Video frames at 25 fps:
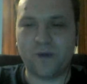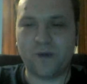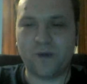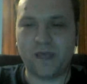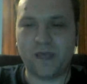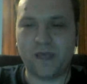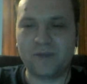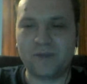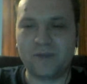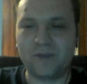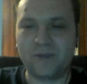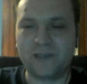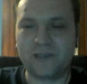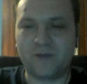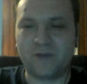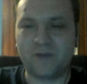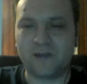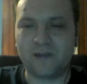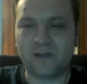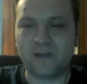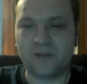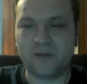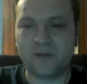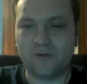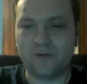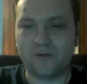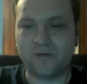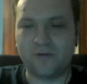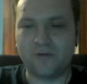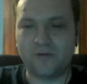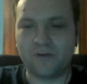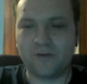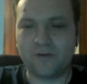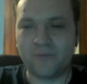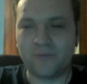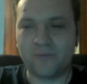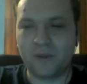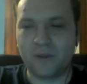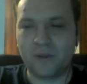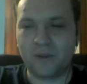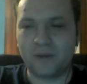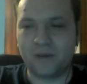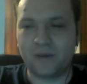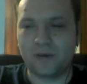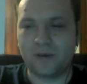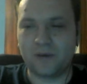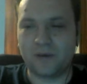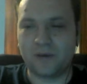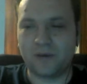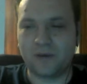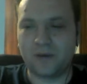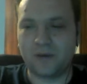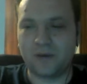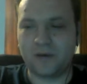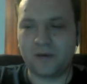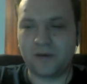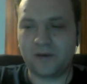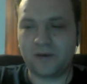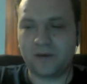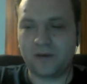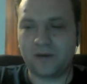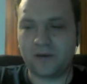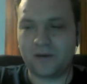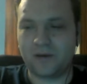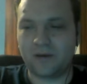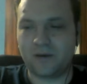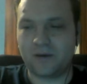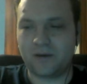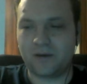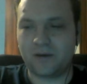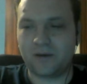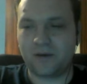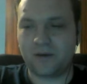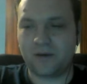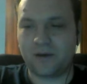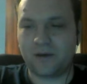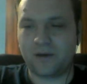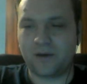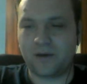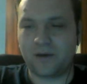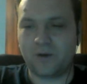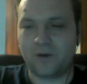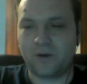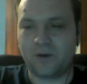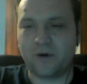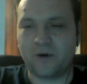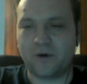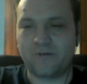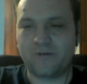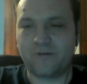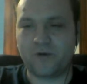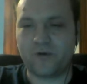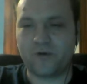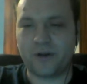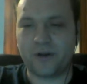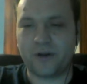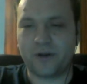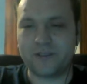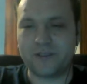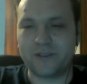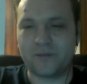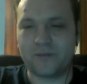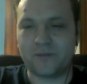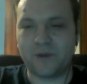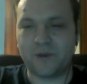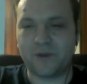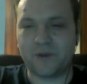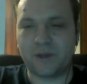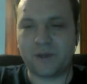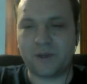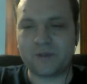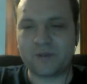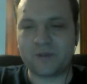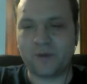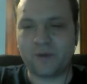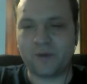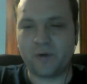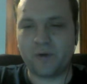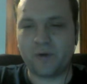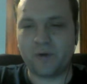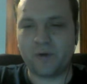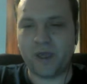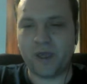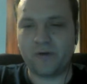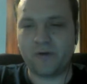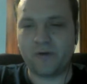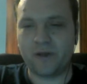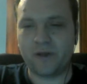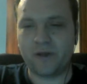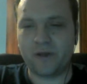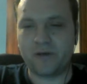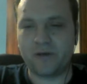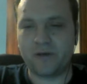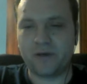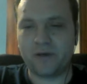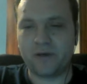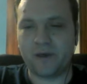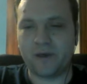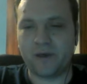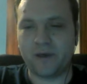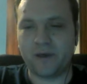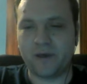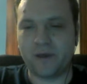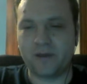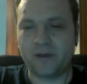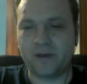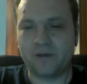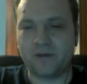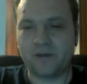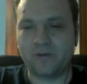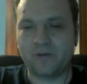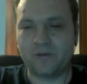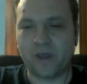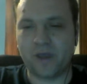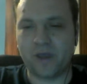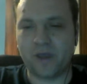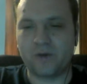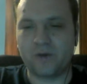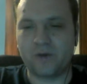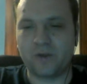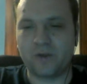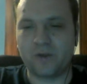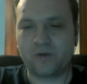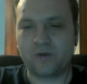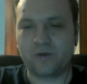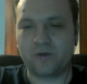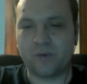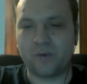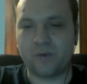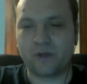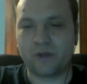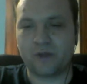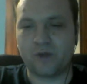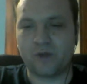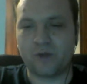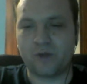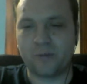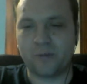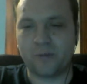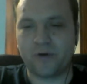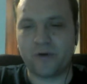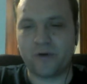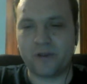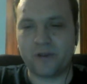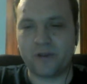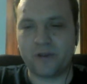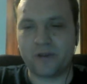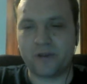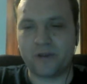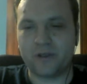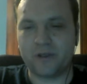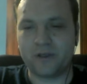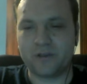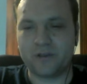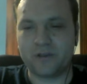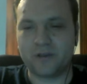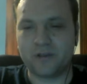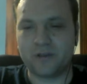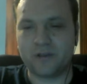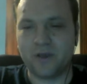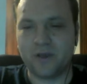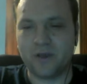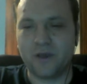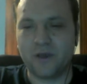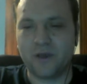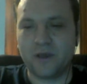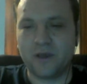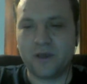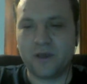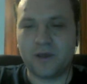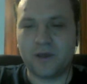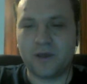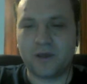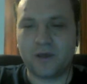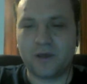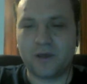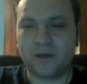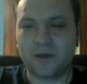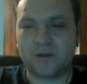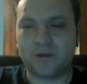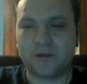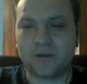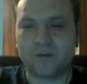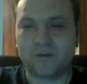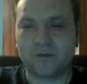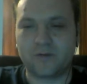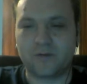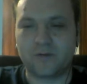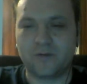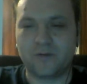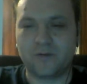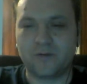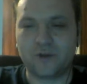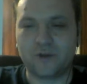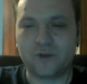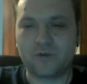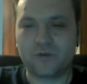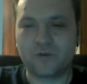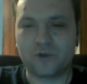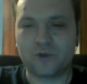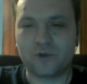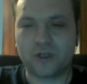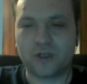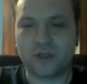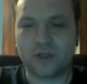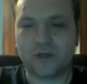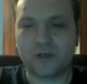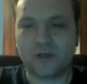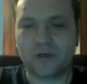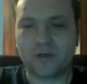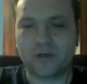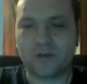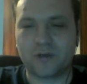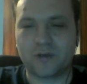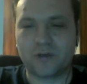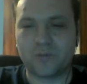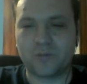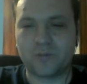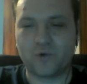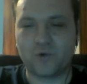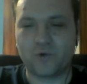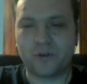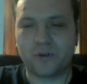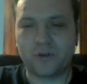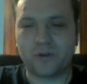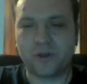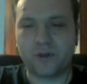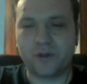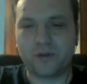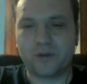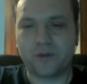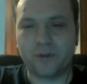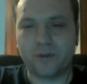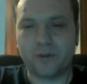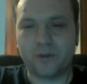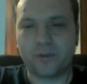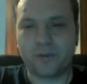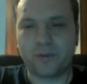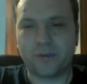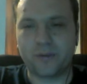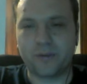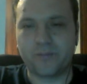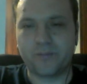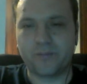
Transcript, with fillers: my name is Ivan Ivanov. Uh, I work for S A P Labs Bulgaria, and together with Roberto, I'm running this uh, Virtual J U G book reading club.